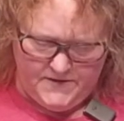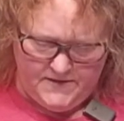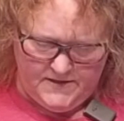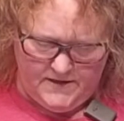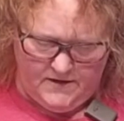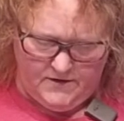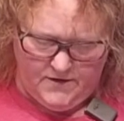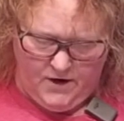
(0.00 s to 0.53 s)
they
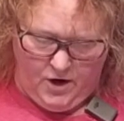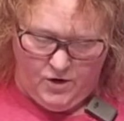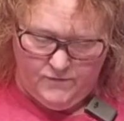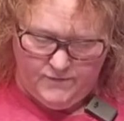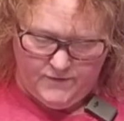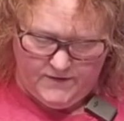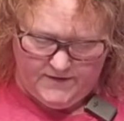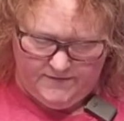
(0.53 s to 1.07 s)
aren't
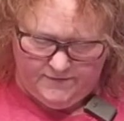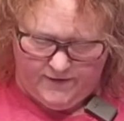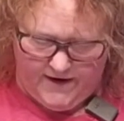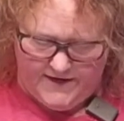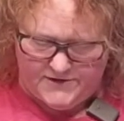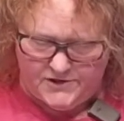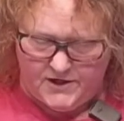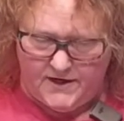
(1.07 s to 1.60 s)
overly
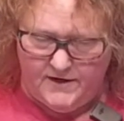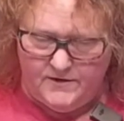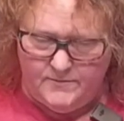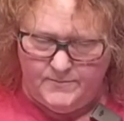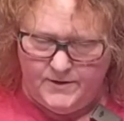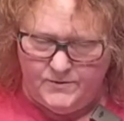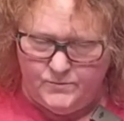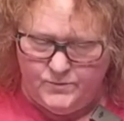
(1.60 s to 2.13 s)
fragile,
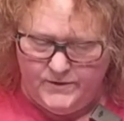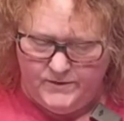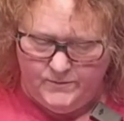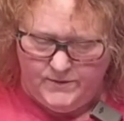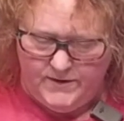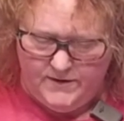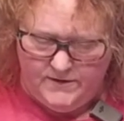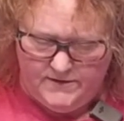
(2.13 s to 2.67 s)
but we
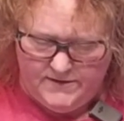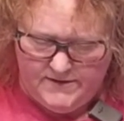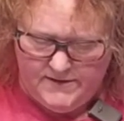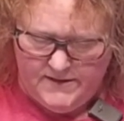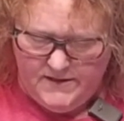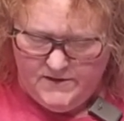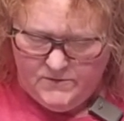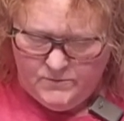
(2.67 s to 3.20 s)
will
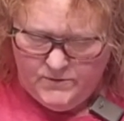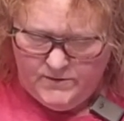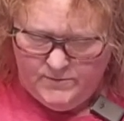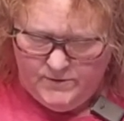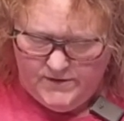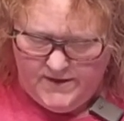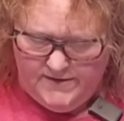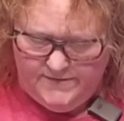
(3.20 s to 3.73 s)

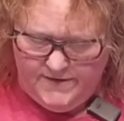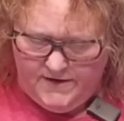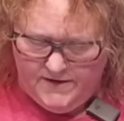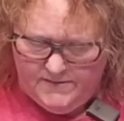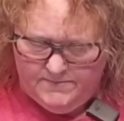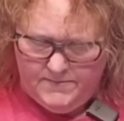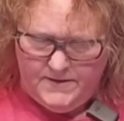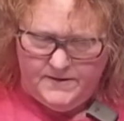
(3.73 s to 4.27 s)
give
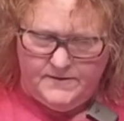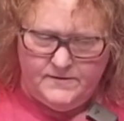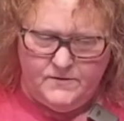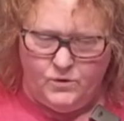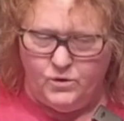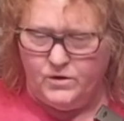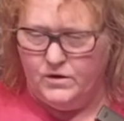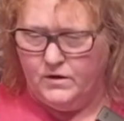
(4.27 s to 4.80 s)
him
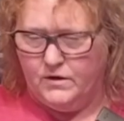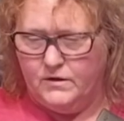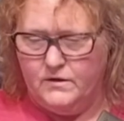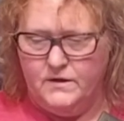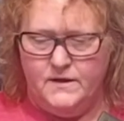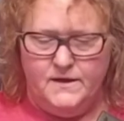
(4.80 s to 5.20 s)
or her